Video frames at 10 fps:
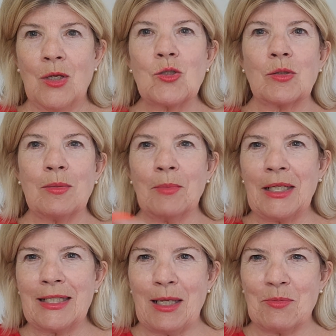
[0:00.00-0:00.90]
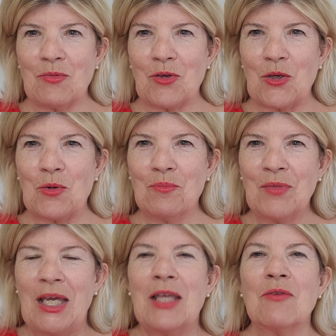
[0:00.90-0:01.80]
So some little tips for you.
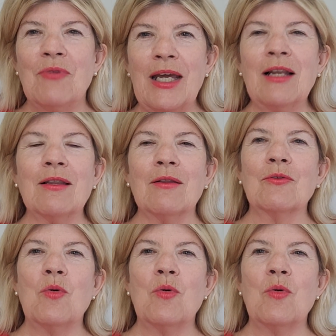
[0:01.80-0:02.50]
The final